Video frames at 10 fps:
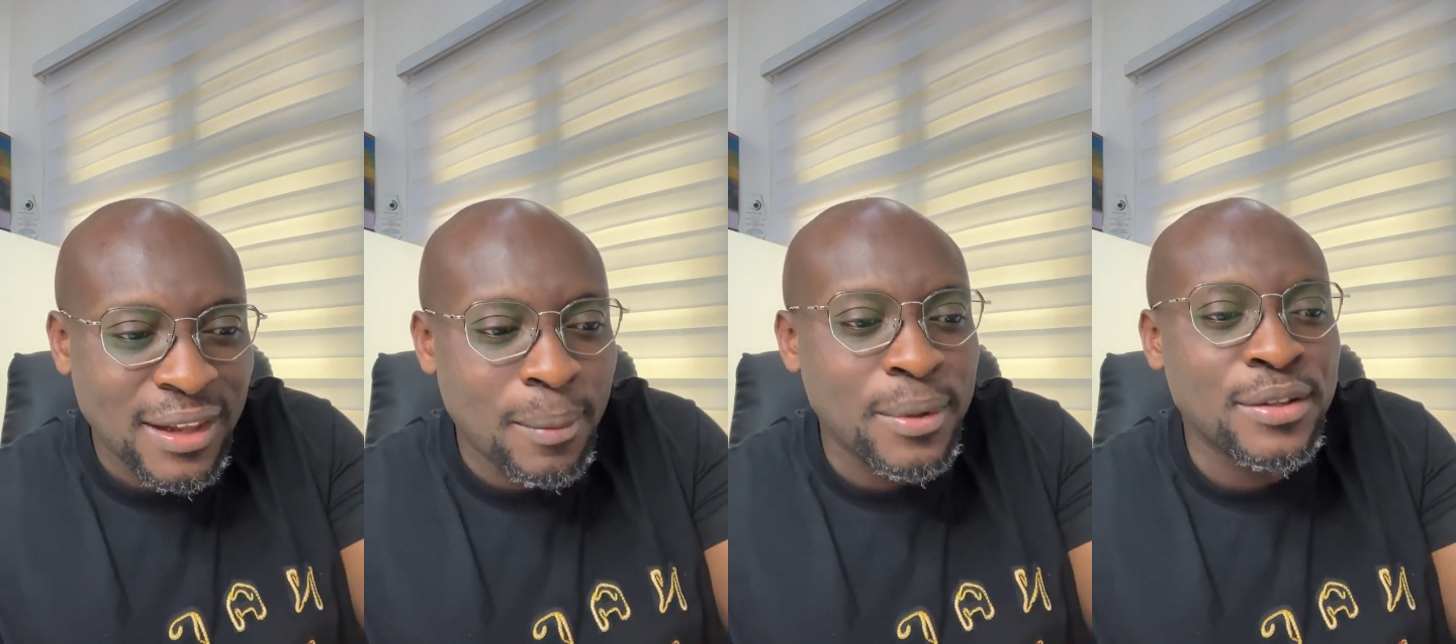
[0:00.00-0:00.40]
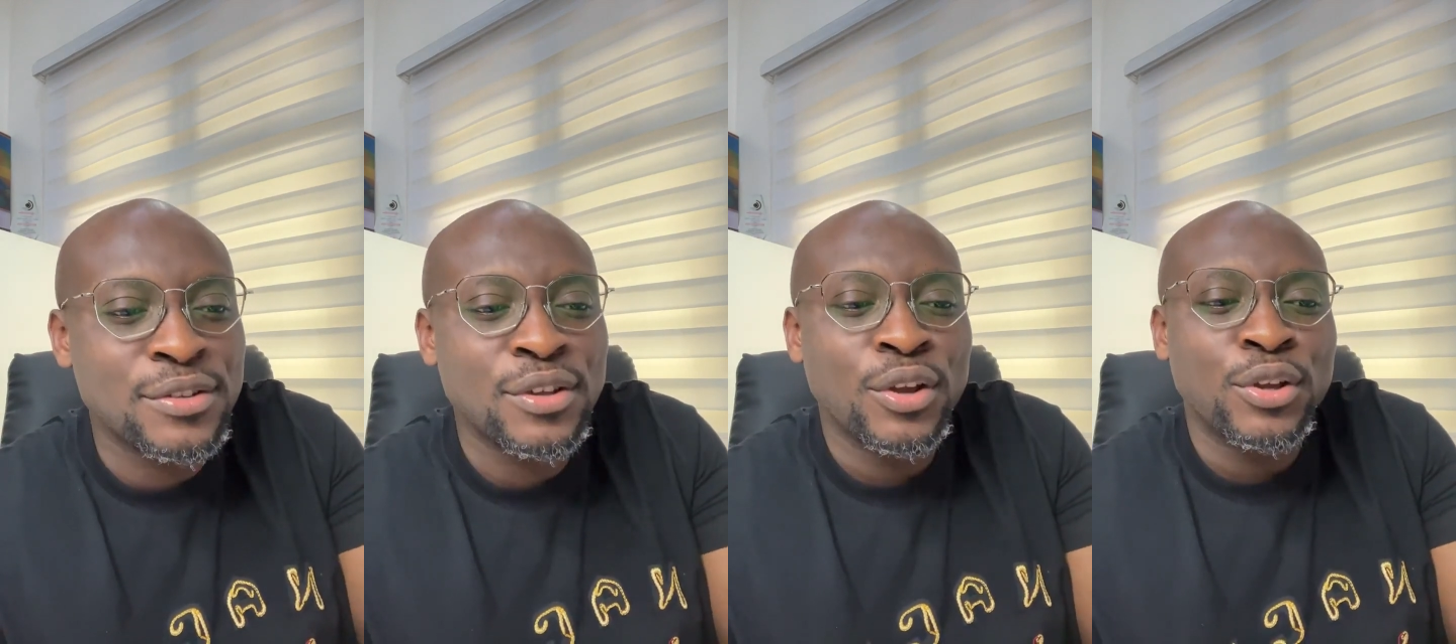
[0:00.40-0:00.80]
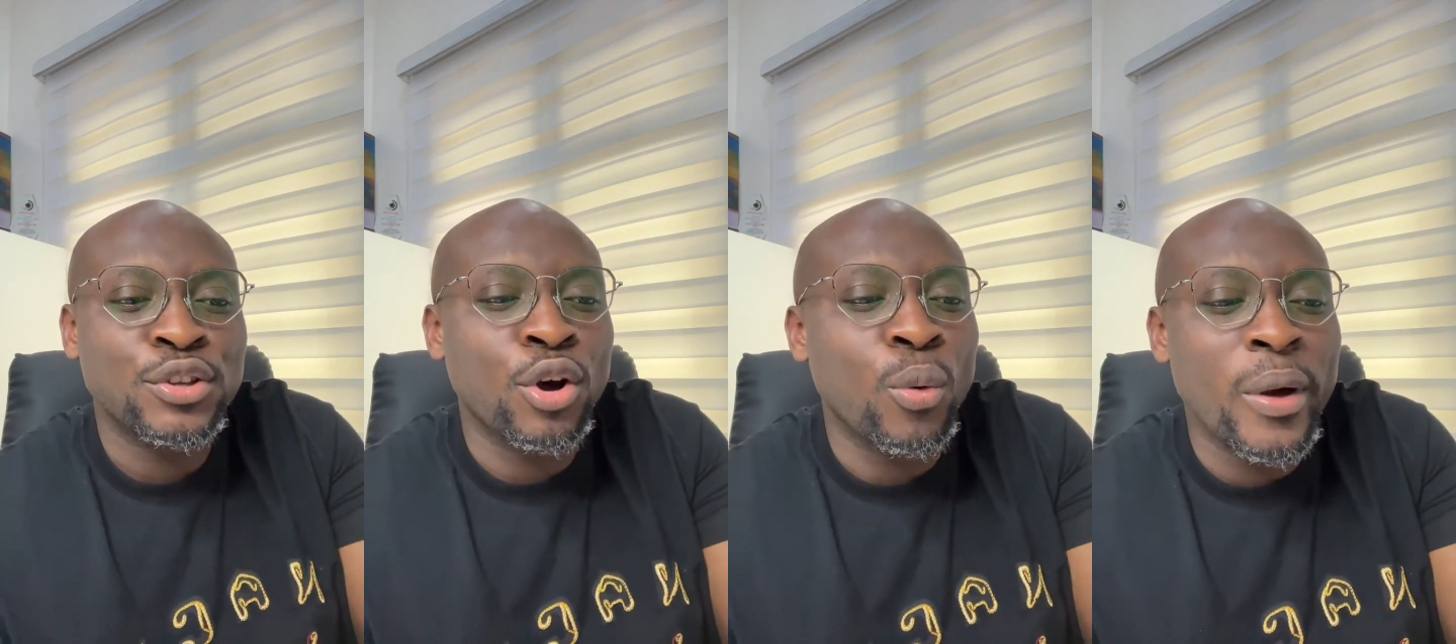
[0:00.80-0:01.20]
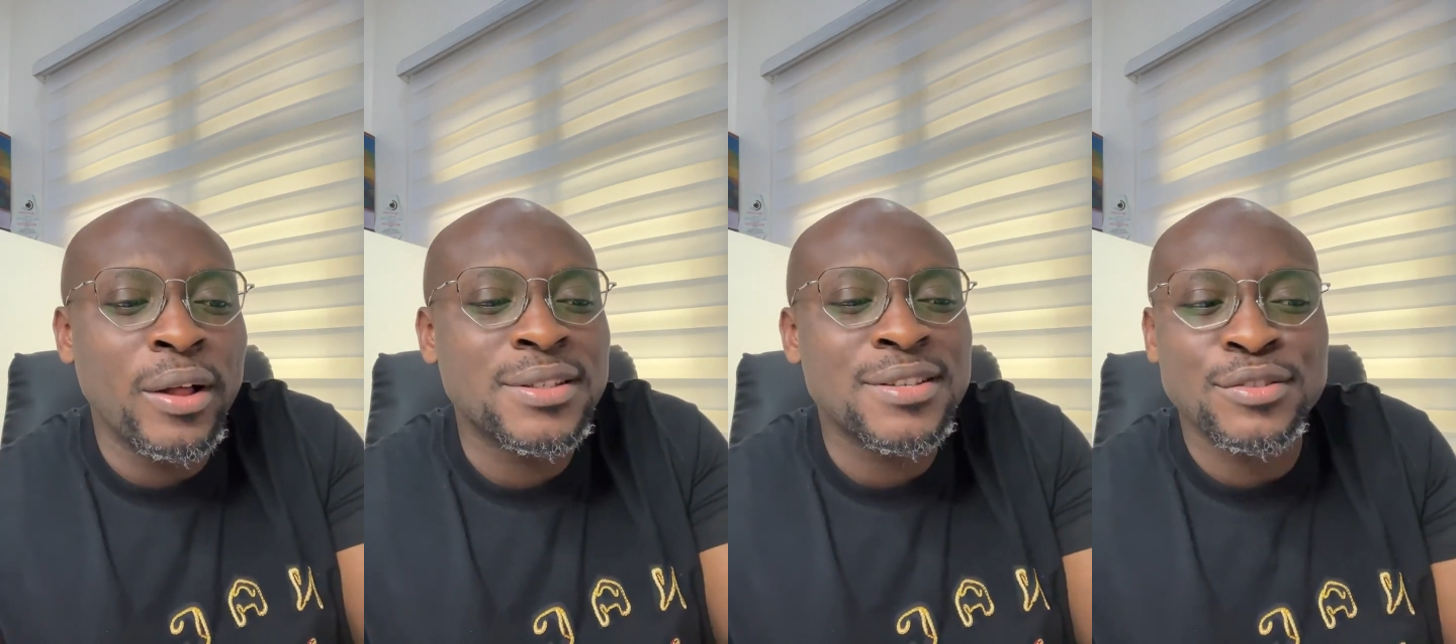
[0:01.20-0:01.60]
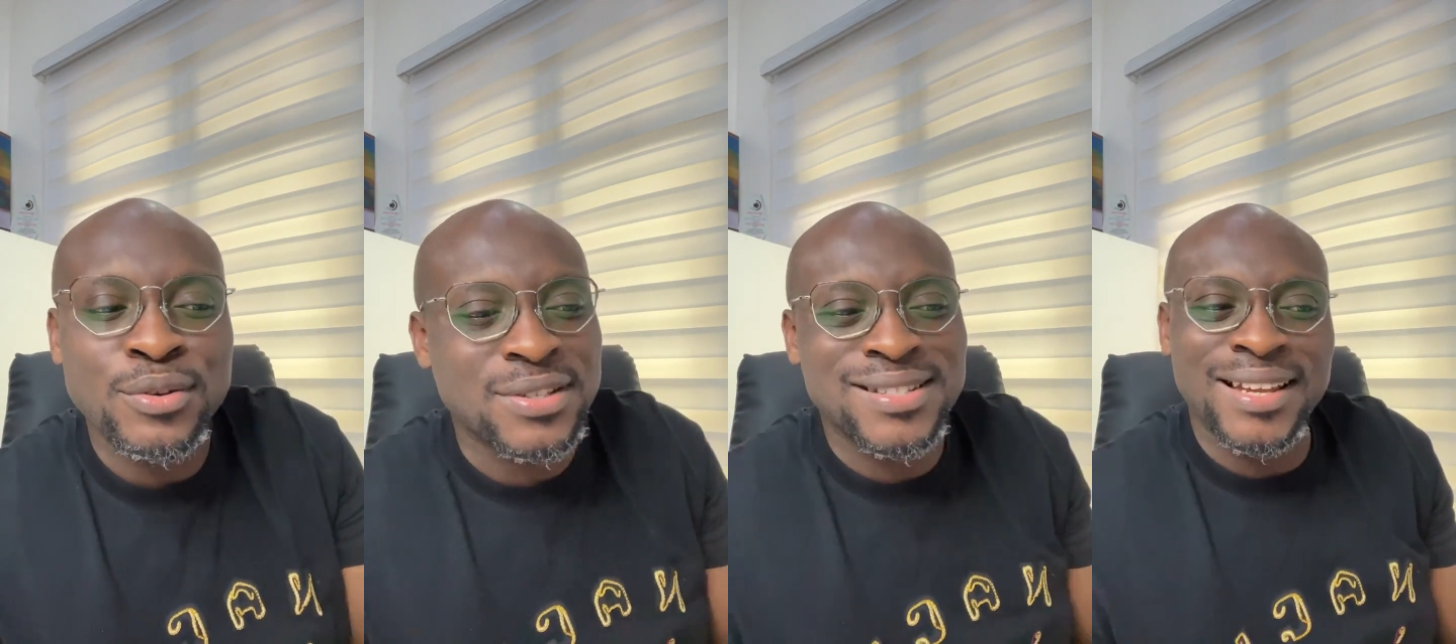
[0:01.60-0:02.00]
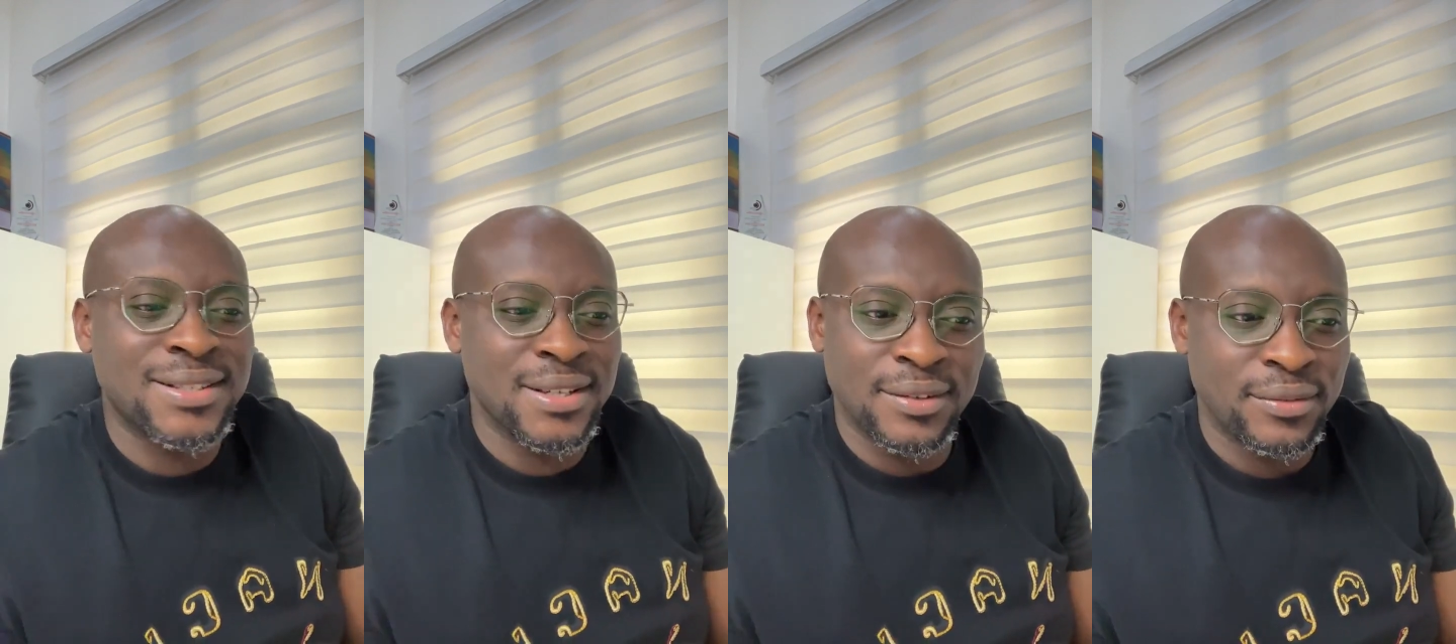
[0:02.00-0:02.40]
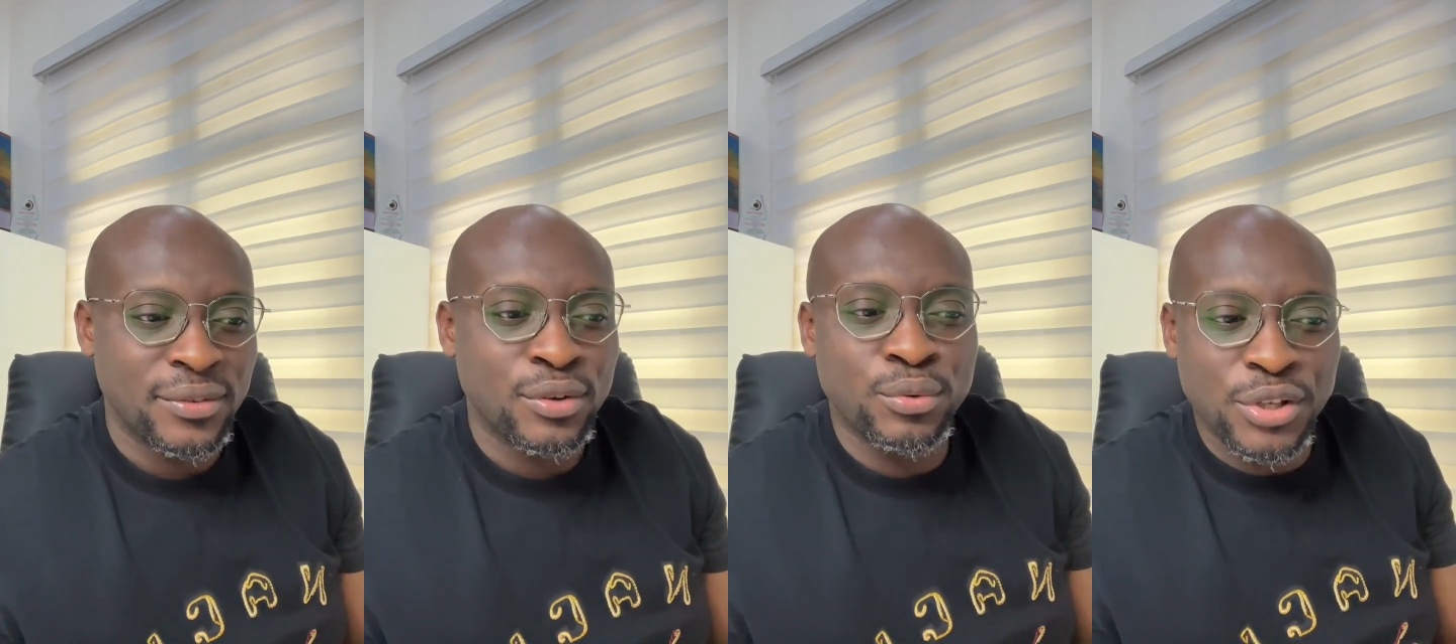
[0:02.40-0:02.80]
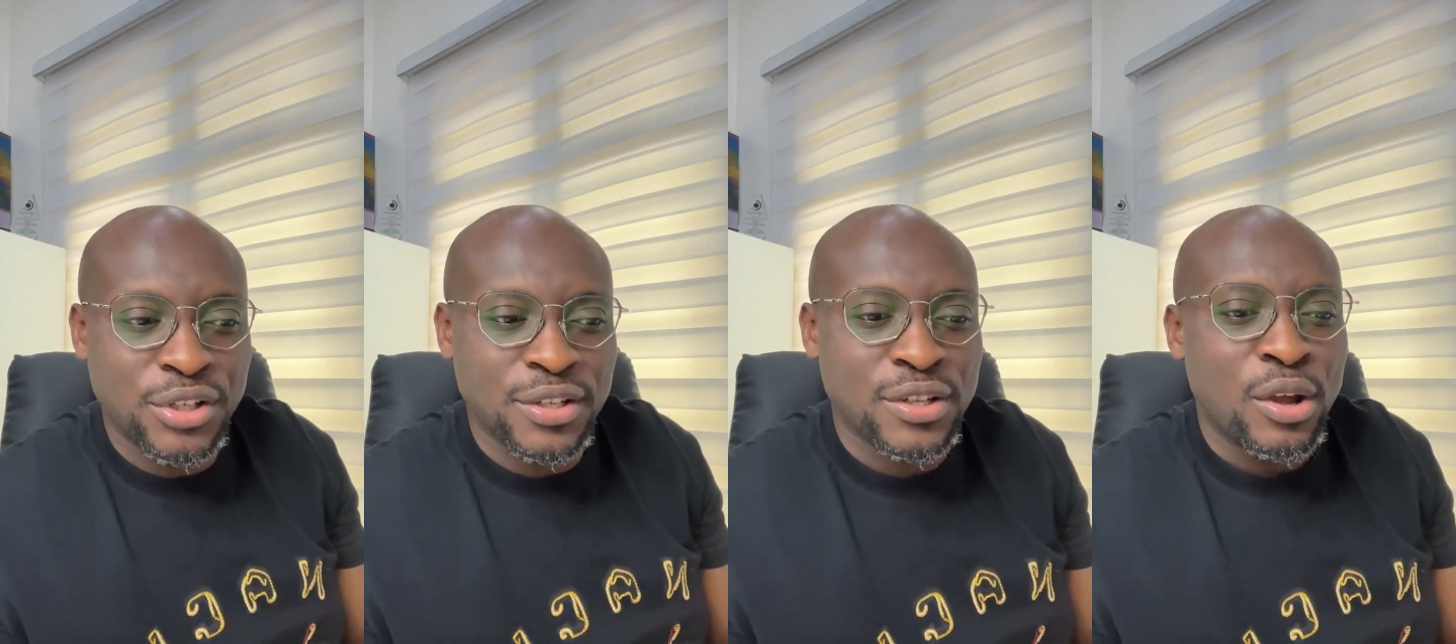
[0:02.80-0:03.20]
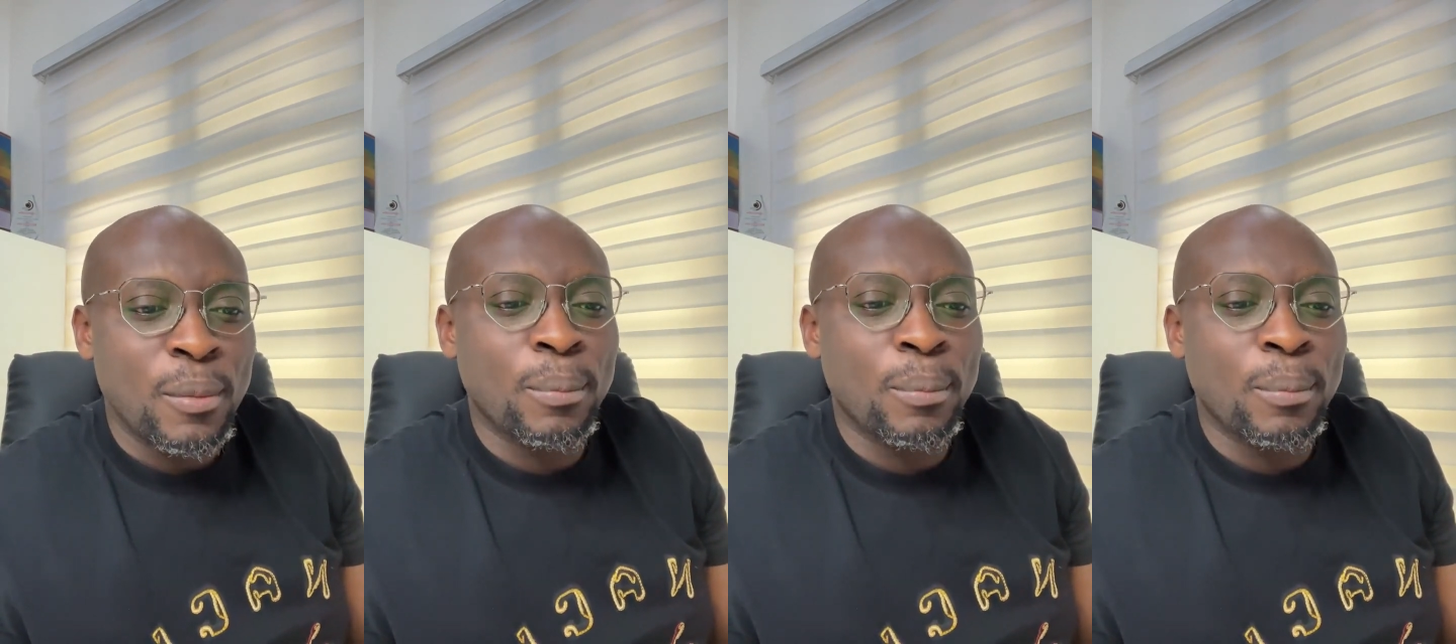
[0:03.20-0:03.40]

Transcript: That means your wealth is not certain riches,